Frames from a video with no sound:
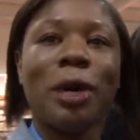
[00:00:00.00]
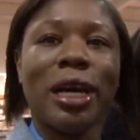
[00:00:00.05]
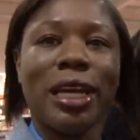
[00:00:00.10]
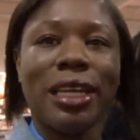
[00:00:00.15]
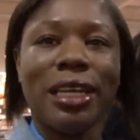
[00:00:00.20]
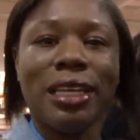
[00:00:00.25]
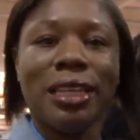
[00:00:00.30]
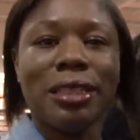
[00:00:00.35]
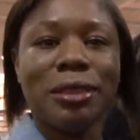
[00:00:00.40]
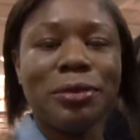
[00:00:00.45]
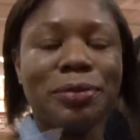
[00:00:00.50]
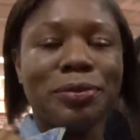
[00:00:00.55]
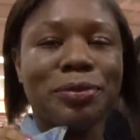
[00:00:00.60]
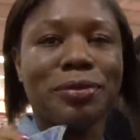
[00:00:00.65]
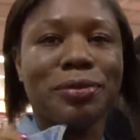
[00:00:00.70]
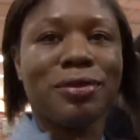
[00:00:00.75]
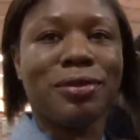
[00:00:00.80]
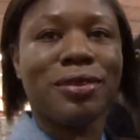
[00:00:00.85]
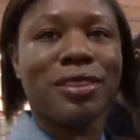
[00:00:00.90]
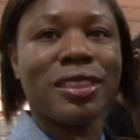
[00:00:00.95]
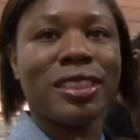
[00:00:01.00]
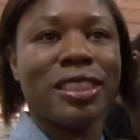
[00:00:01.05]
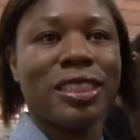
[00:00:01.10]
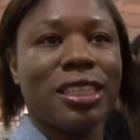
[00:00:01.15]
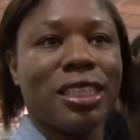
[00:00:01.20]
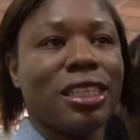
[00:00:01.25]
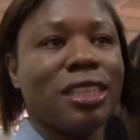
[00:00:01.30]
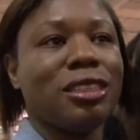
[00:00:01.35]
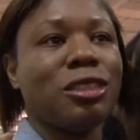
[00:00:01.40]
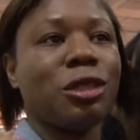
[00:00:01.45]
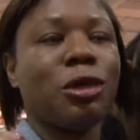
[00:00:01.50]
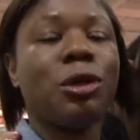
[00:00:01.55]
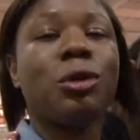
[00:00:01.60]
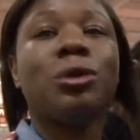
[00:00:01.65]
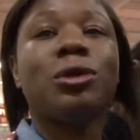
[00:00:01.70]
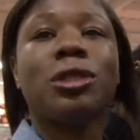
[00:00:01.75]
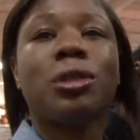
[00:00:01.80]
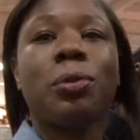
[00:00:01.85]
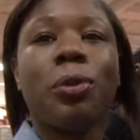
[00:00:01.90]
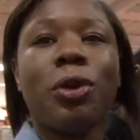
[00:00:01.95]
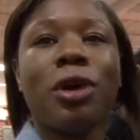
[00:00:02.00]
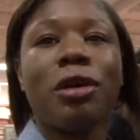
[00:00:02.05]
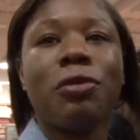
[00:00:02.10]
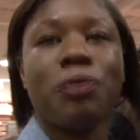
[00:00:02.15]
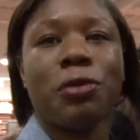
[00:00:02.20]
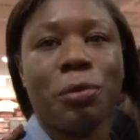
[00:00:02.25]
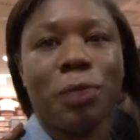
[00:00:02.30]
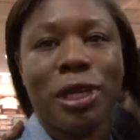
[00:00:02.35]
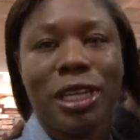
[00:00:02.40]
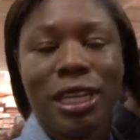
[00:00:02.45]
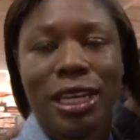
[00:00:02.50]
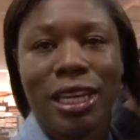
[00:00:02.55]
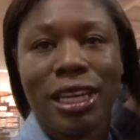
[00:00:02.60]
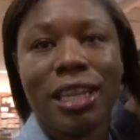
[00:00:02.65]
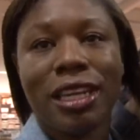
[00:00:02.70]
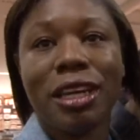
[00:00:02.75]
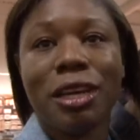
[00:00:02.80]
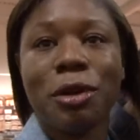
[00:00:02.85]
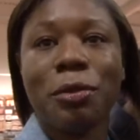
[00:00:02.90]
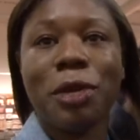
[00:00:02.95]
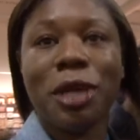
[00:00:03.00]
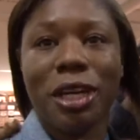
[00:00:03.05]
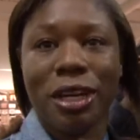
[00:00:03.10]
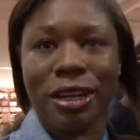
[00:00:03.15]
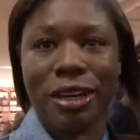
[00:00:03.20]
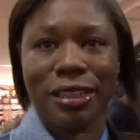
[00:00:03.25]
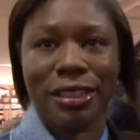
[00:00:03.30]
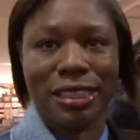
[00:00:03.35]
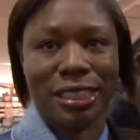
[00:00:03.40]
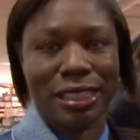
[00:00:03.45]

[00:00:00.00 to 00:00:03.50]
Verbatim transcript: money. And so it was important for me to get him here